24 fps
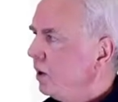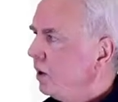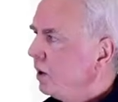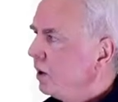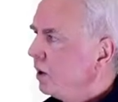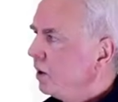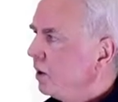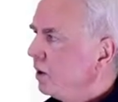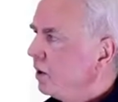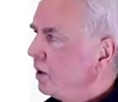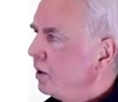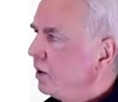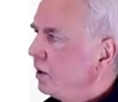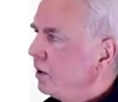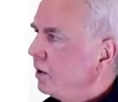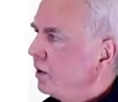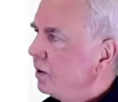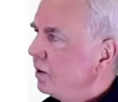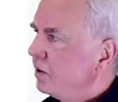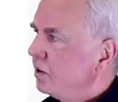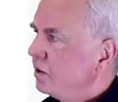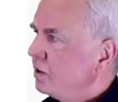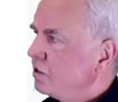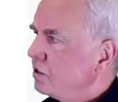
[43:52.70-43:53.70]

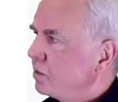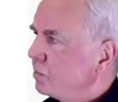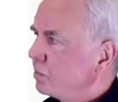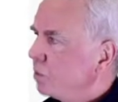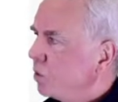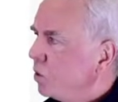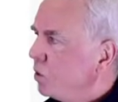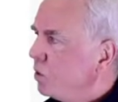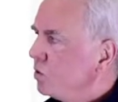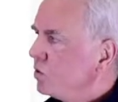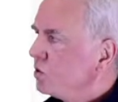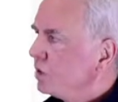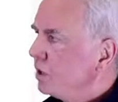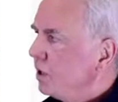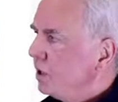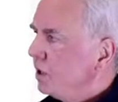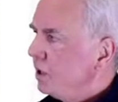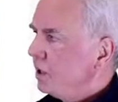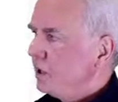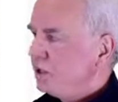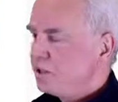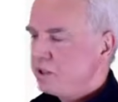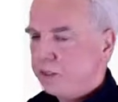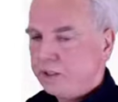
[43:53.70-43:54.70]
uh, this approach
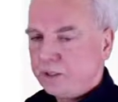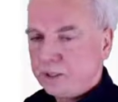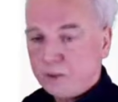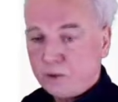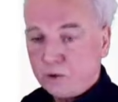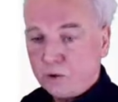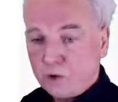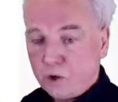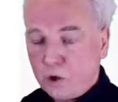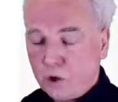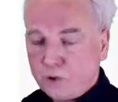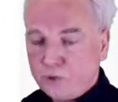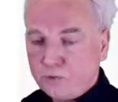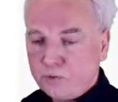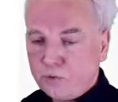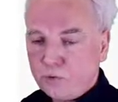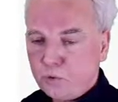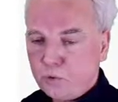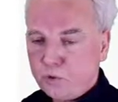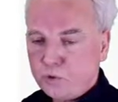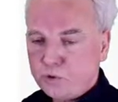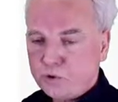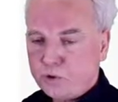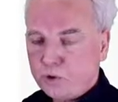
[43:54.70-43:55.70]
is that, that, the current
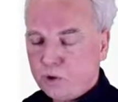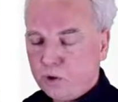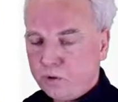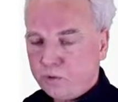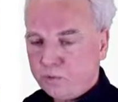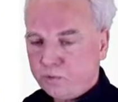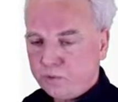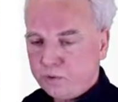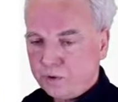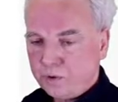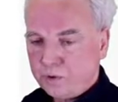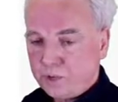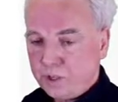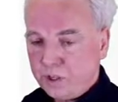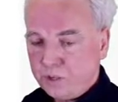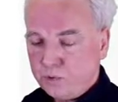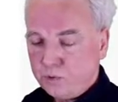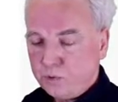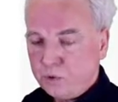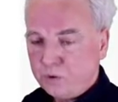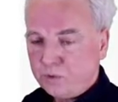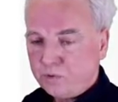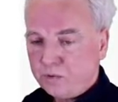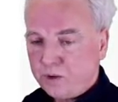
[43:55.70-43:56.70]
version of uh,
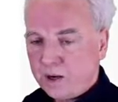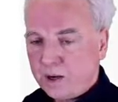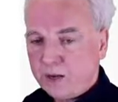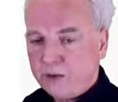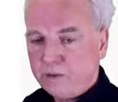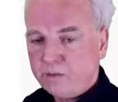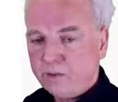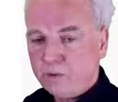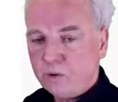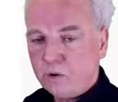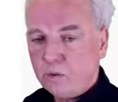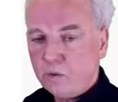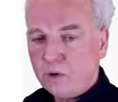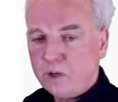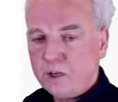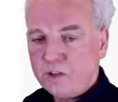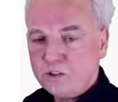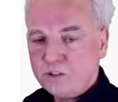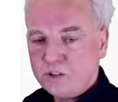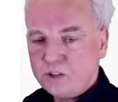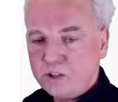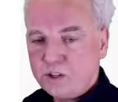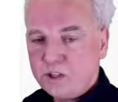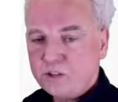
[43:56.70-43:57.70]
JUnit 5
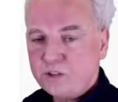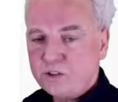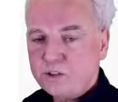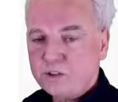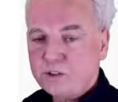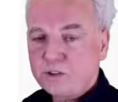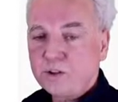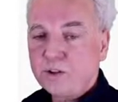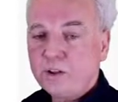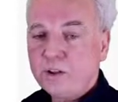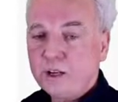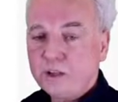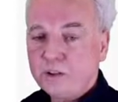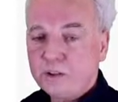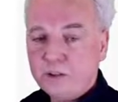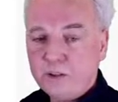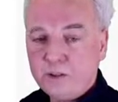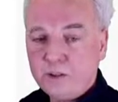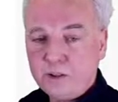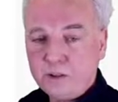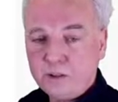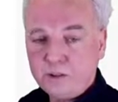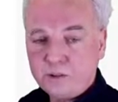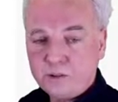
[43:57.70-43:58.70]
insists that
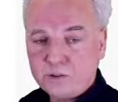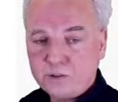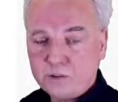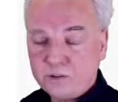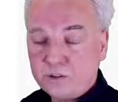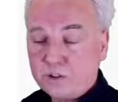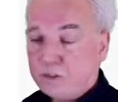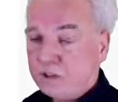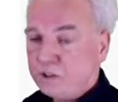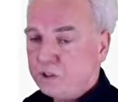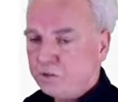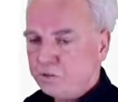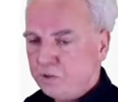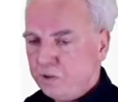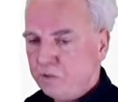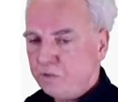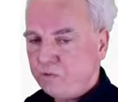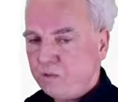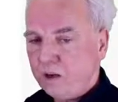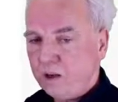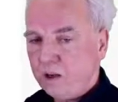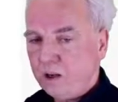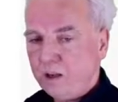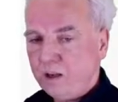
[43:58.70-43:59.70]
this CSV
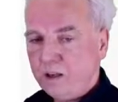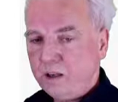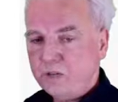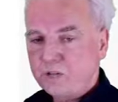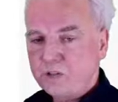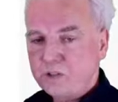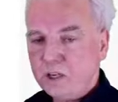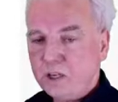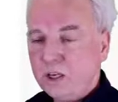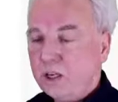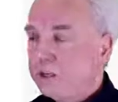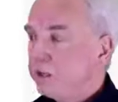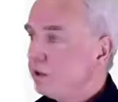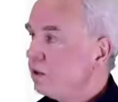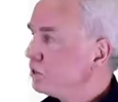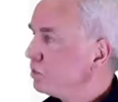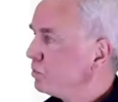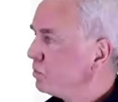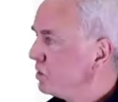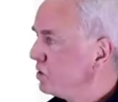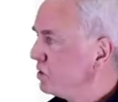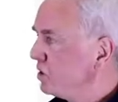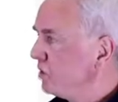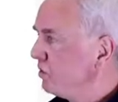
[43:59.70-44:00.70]
file lives in a
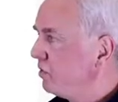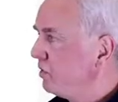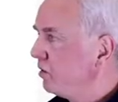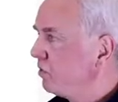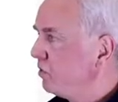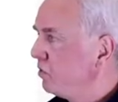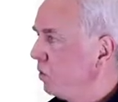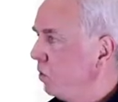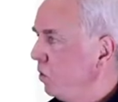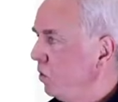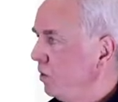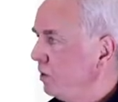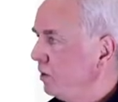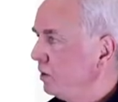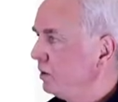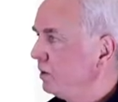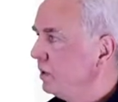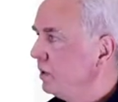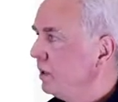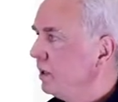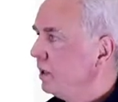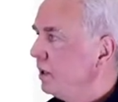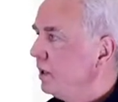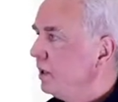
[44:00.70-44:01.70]
specific folder
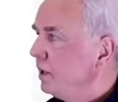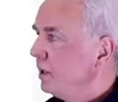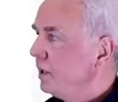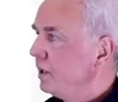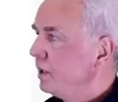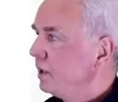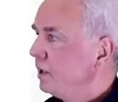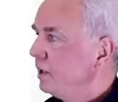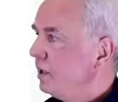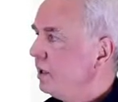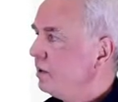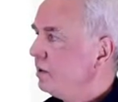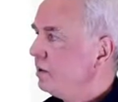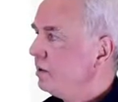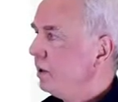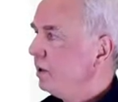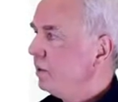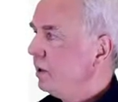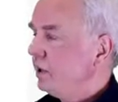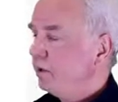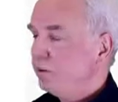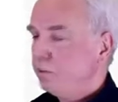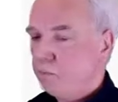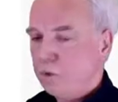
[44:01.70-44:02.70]
it,
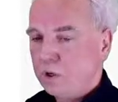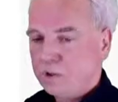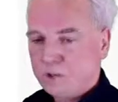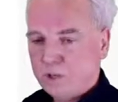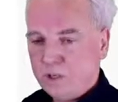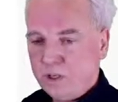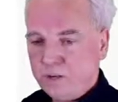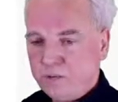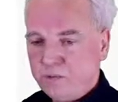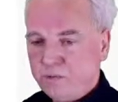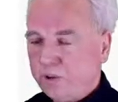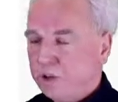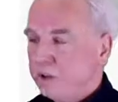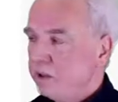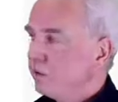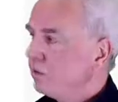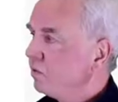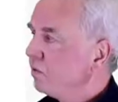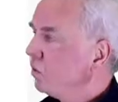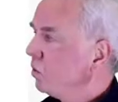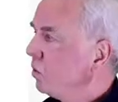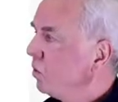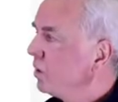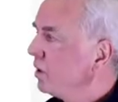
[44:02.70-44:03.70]
it must live in the
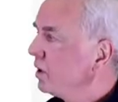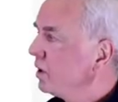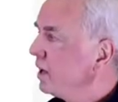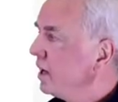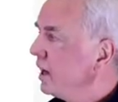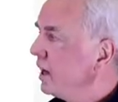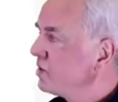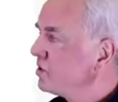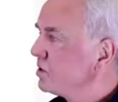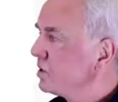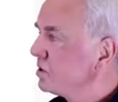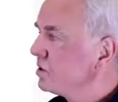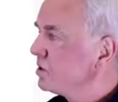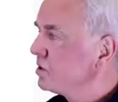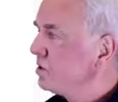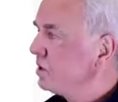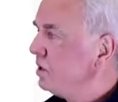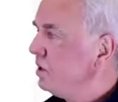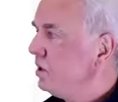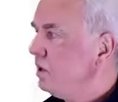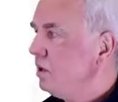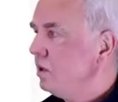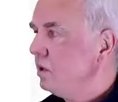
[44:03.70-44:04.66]
folder src